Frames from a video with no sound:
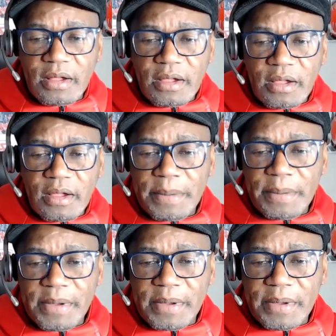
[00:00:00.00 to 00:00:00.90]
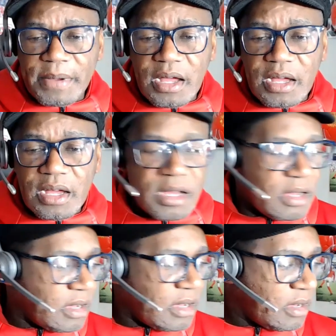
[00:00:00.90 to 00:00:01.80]
Bum, bum,
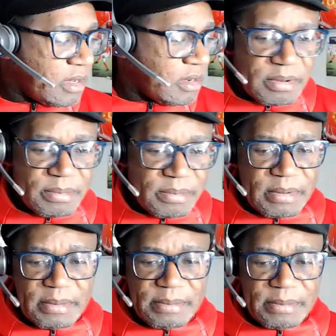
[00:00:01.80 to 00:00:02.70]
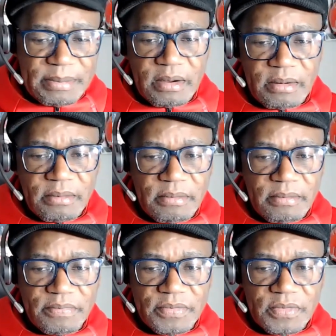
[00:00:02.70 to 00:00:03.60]
bum, bum, bum, bum,
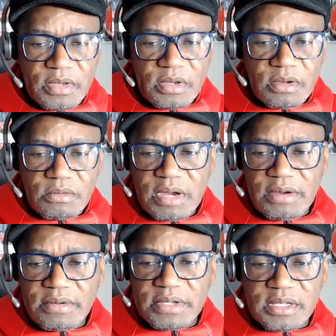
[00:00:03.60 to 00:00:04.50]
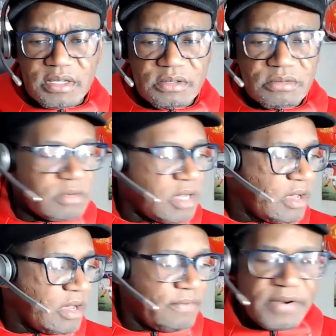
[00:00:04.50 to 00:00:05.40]
bum. Where is this?
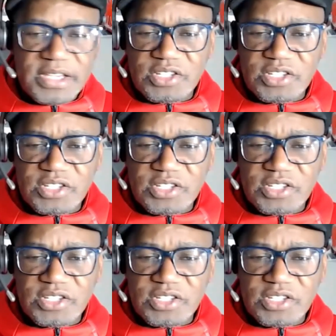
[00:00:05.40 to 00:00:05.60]
Three